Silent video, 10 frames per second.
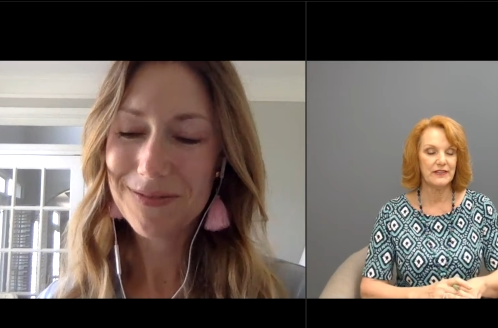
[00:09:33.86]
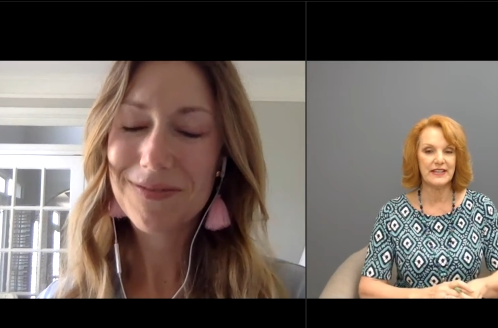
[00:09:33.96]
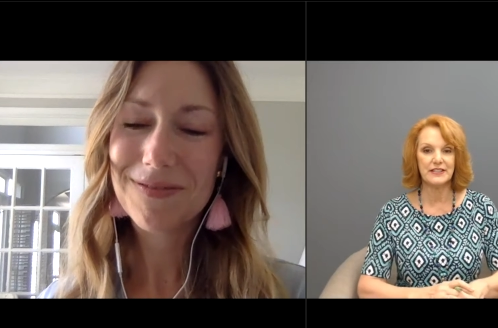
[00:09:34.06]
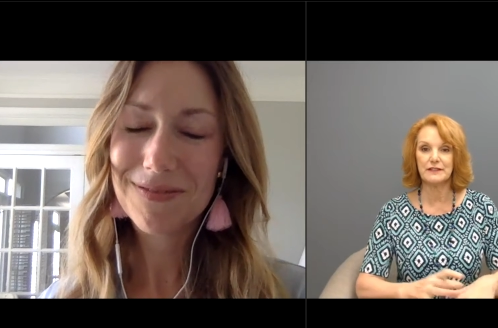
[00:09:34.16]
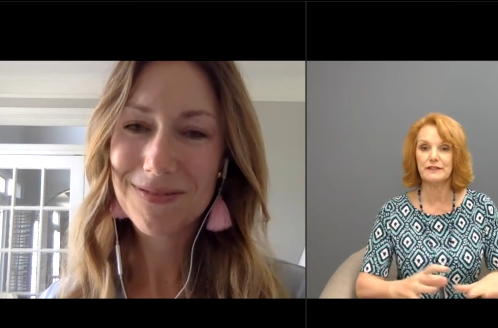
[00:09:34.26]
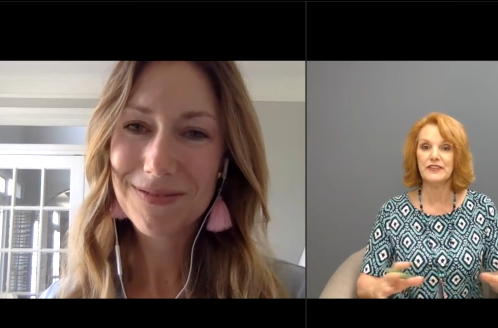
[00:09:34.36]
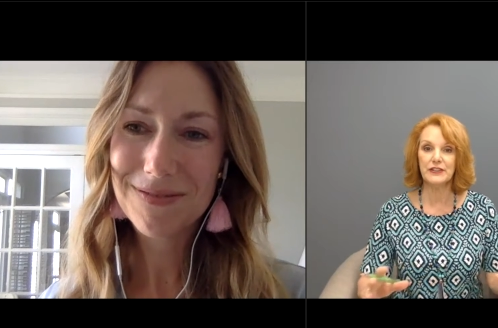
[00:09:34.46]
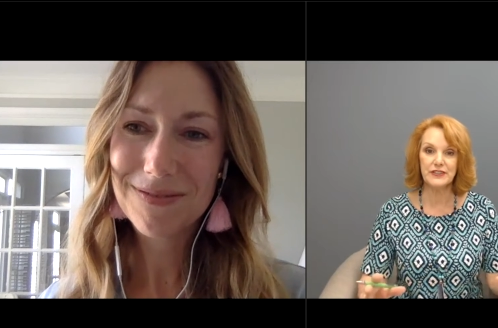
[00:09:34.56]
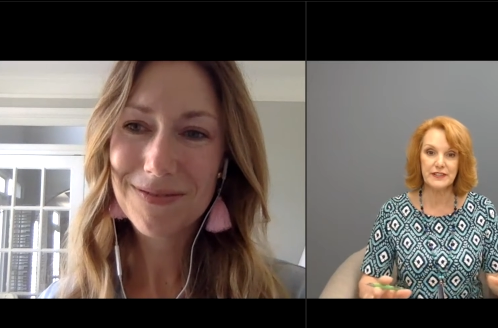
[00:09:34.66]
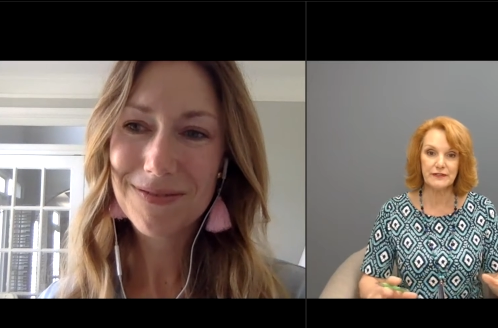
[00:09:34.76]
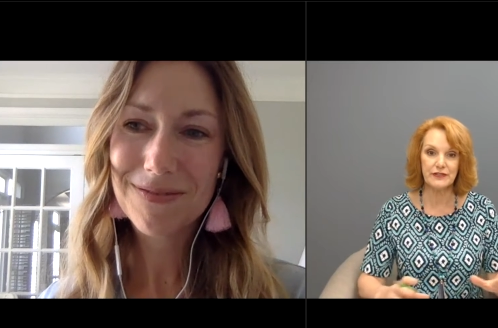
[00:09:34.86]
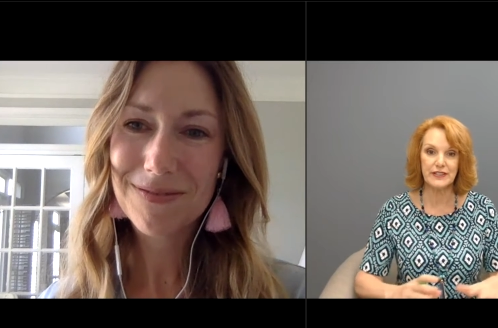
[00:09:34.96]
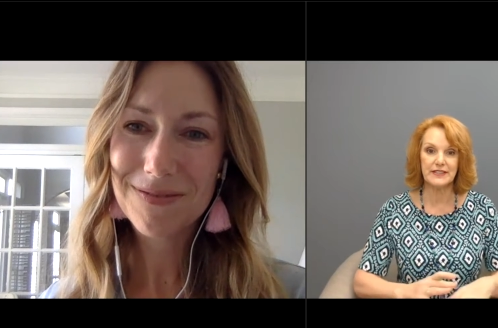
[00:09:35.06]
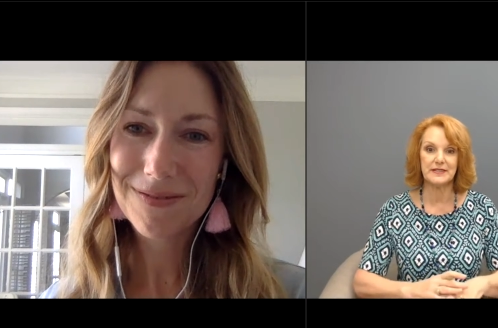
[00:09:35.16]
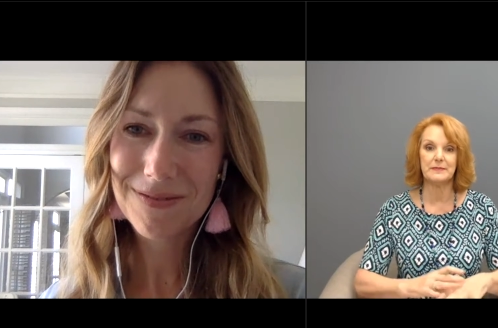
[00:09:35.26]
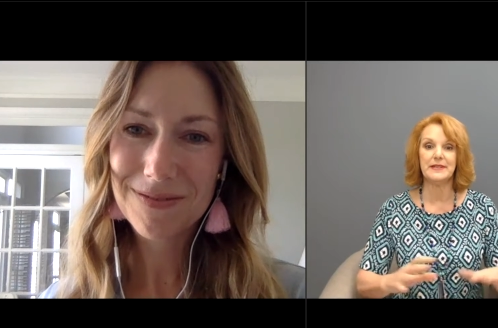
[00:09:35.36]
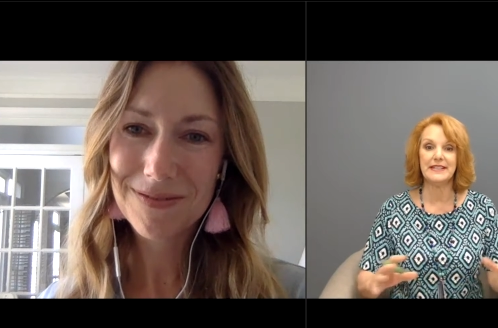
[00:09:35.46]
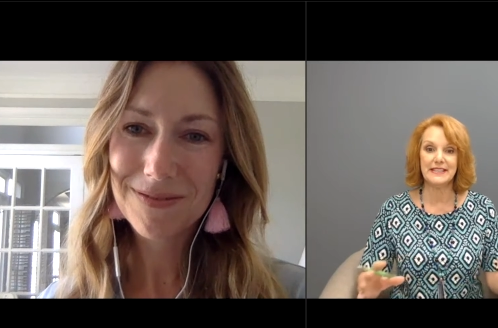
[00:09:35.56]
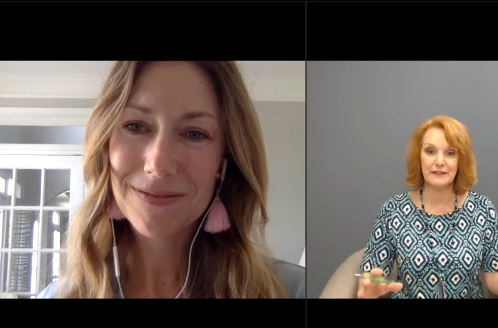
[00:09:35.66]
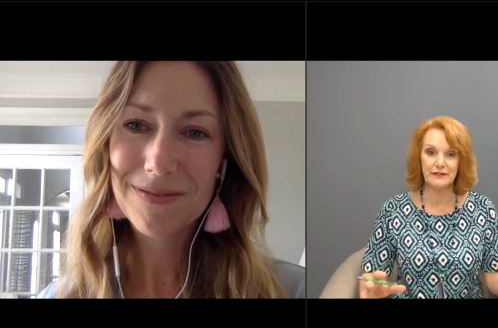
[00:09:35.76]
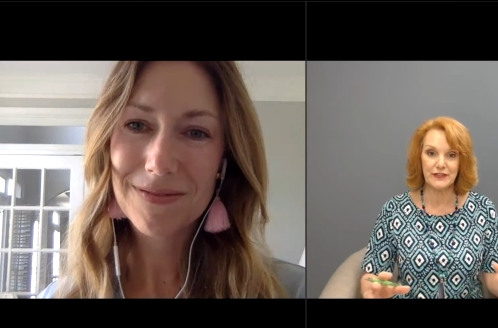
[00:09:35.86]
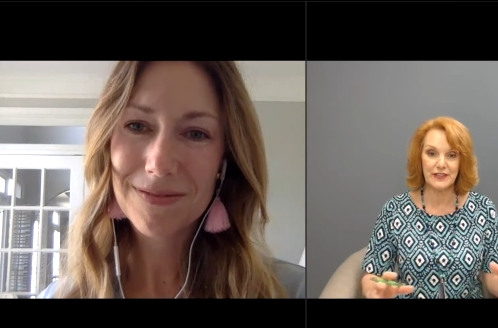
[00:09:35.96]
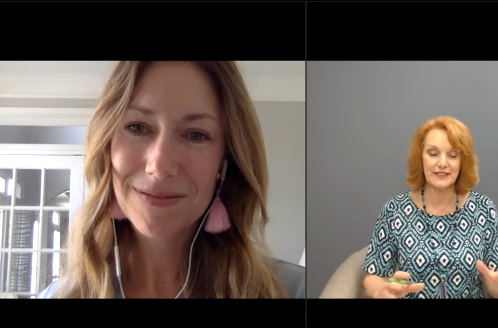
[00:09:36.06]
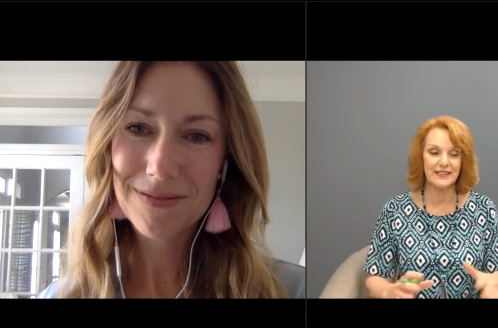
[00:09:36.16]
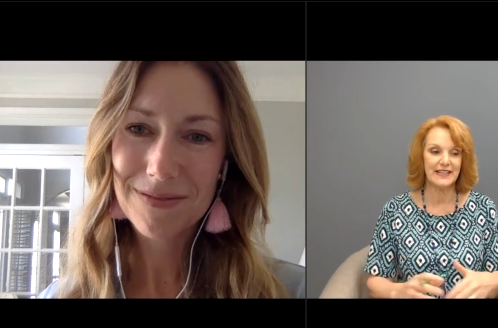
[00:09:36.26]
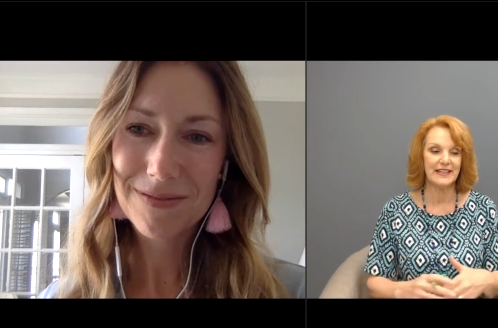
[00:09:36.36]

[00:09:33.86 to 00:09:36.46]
Speaker 1: things to feel different, to be different,